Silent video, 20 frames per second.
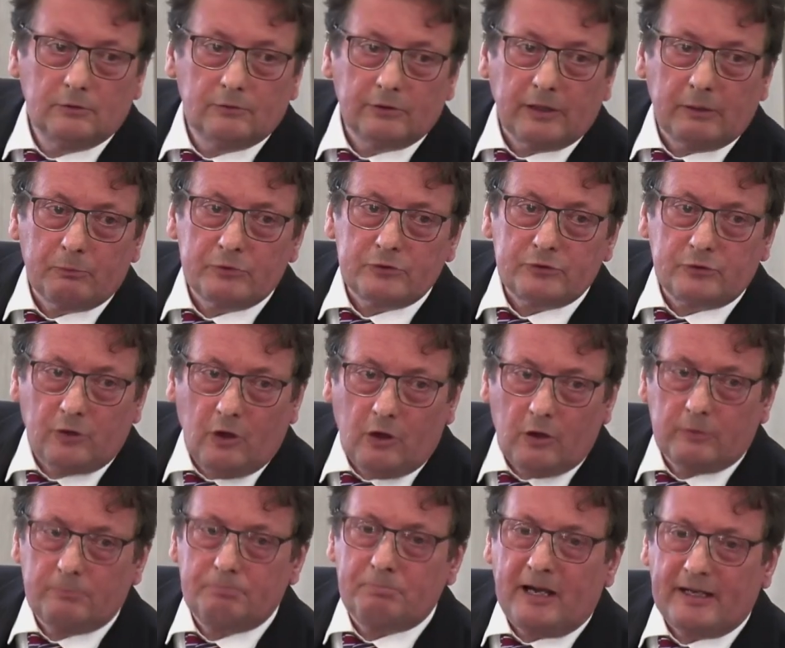That was
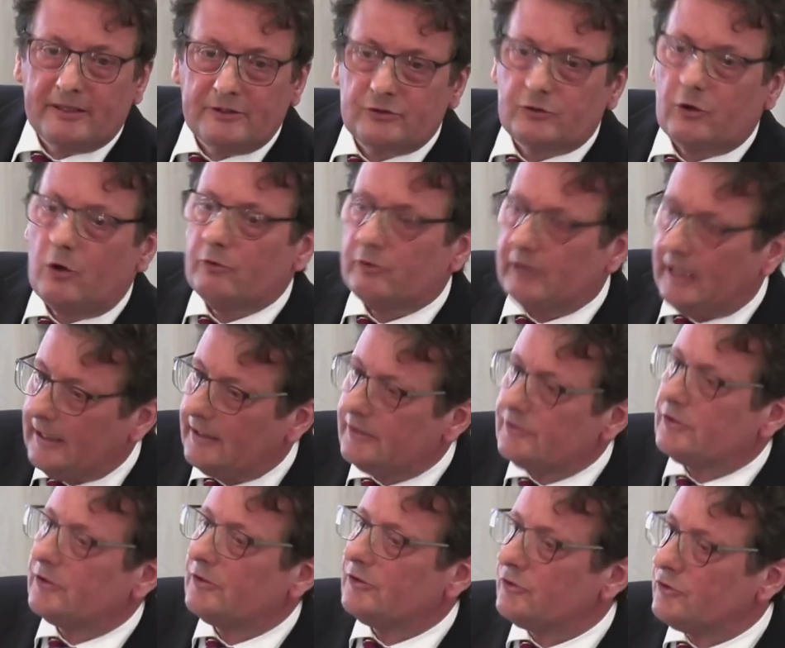God, based on
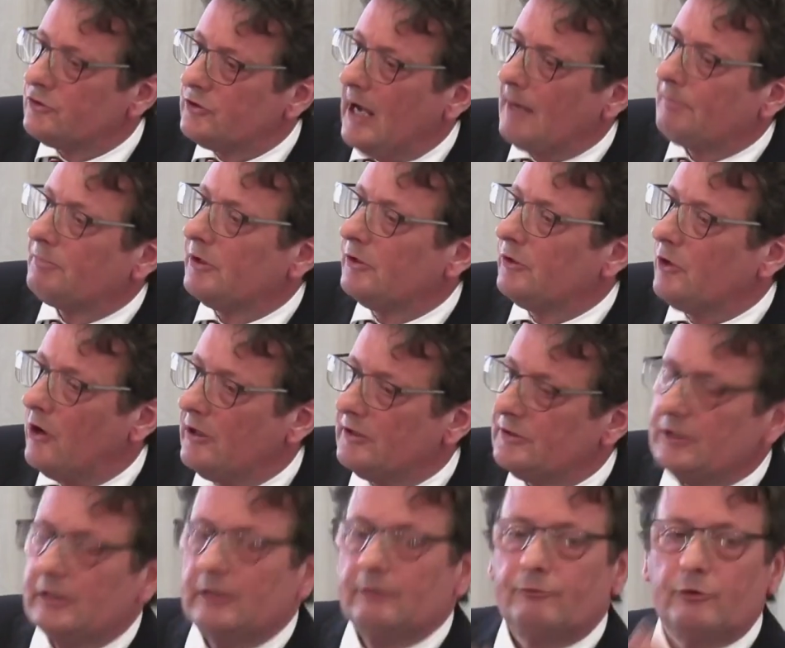Exodus chapter
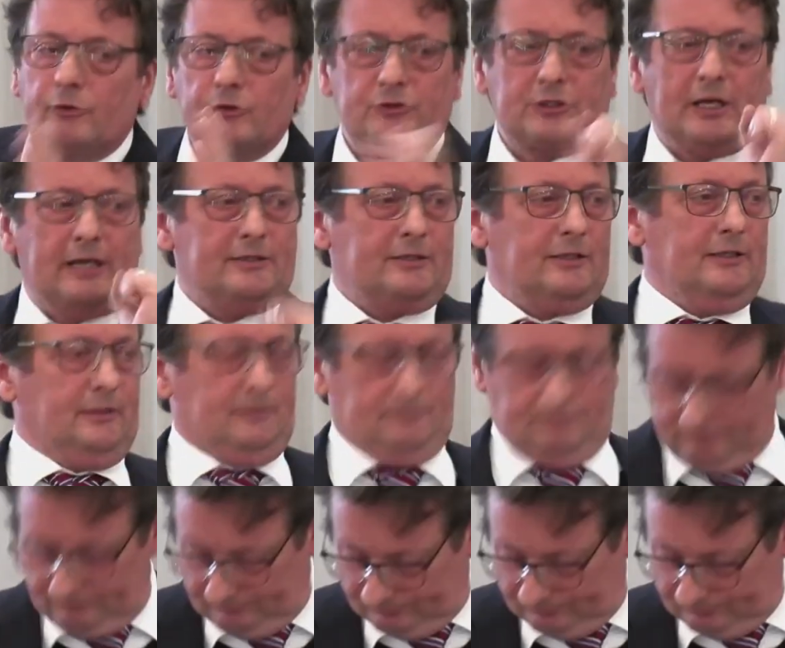19, verse 18.